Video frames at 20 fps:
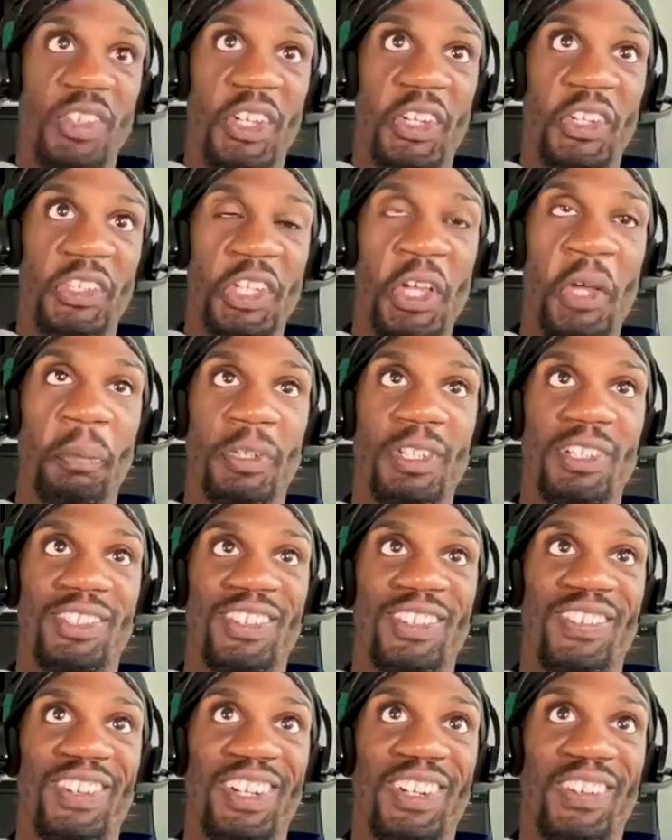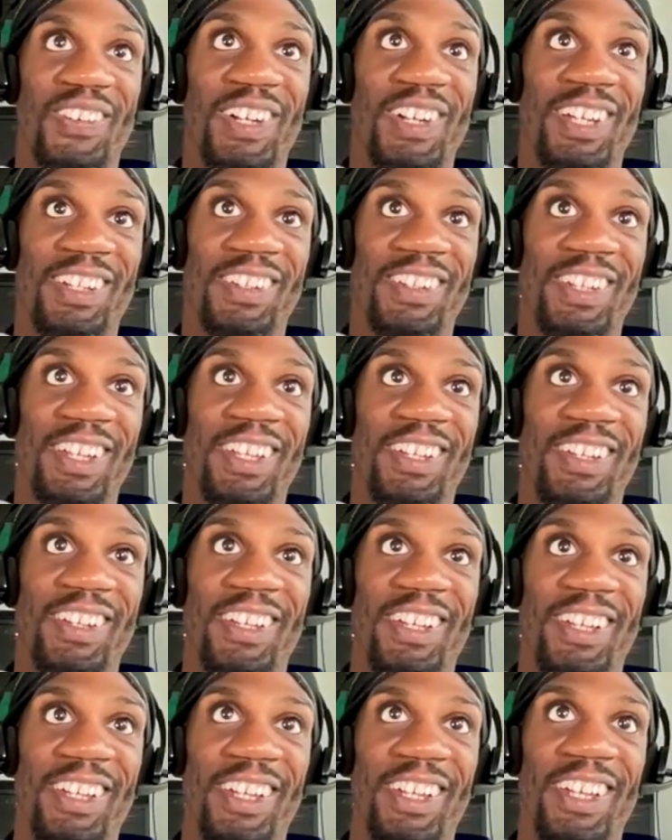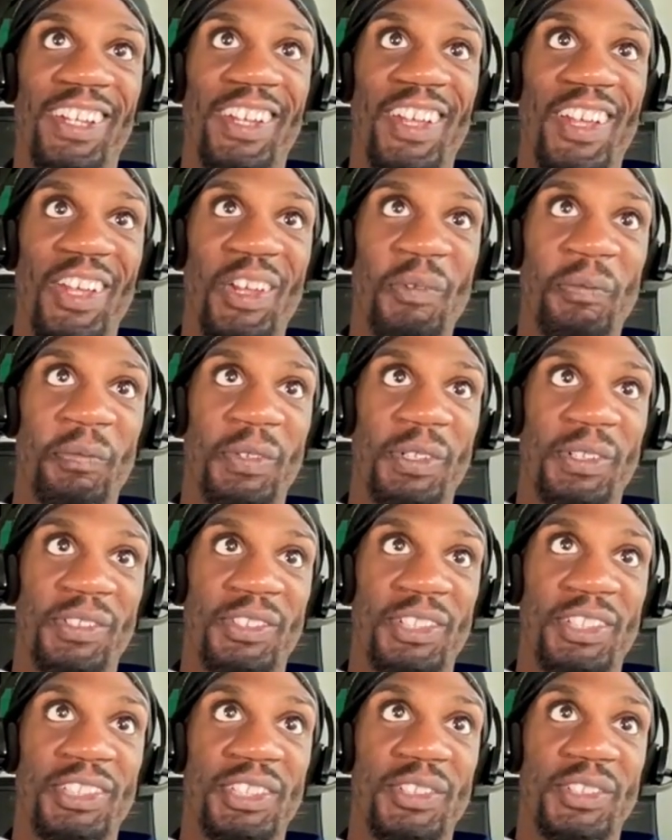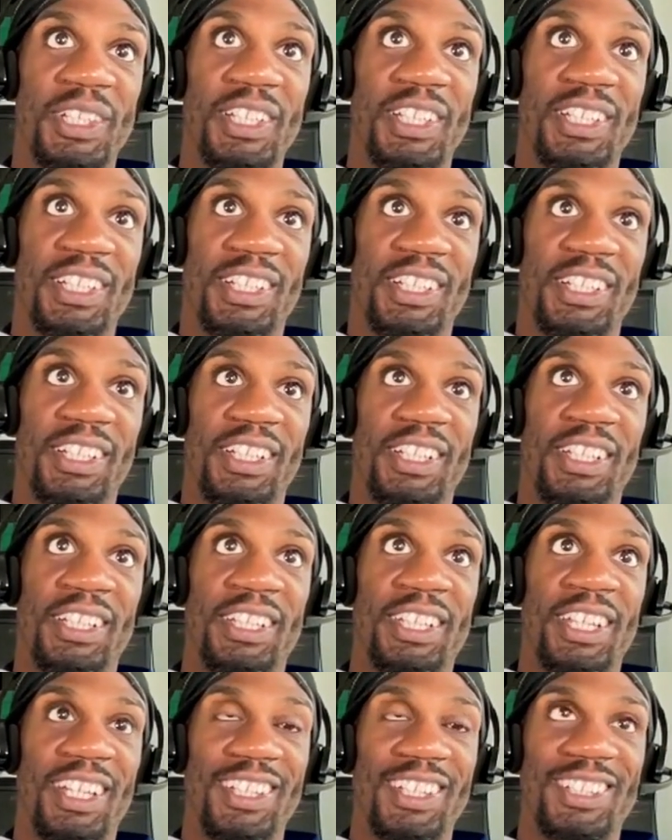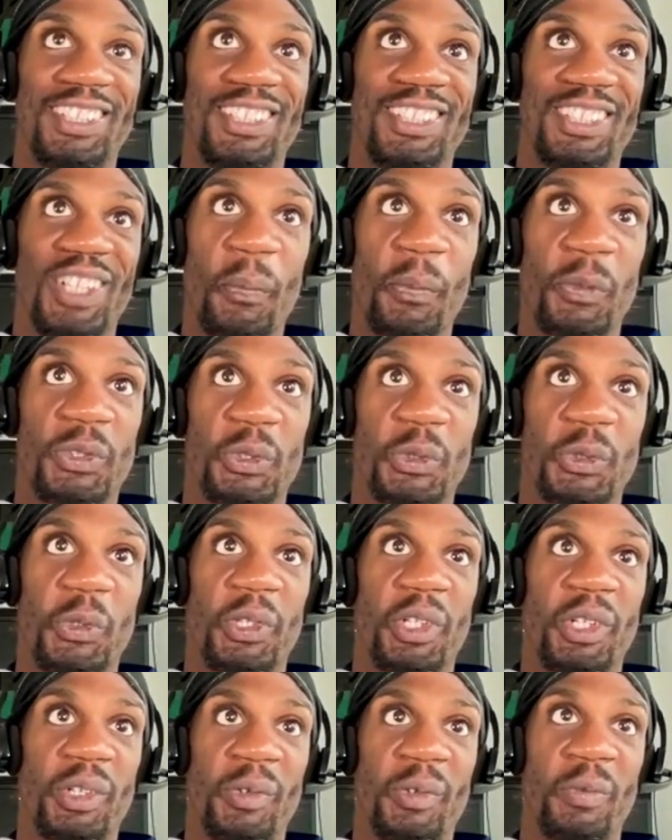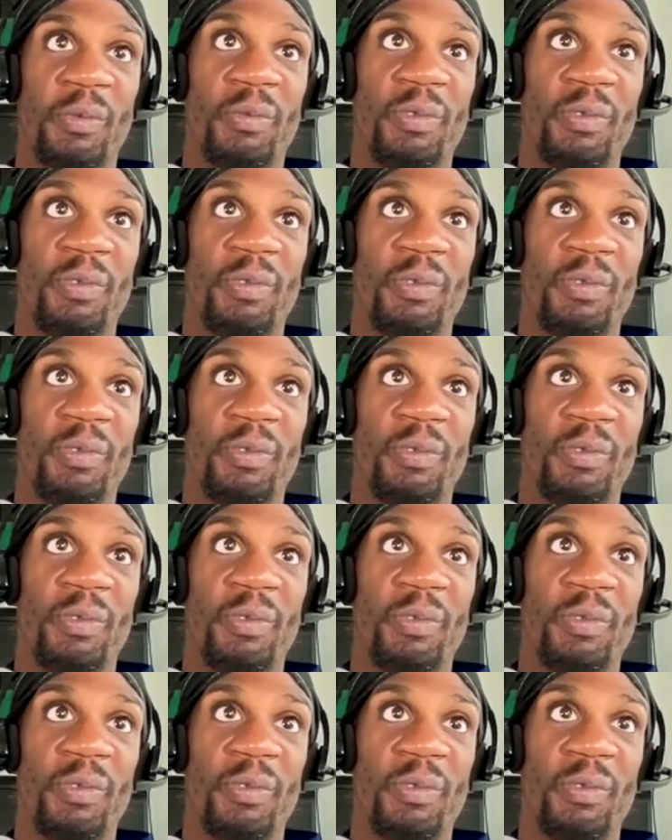attempted to run around in the infield just so he could get some sort of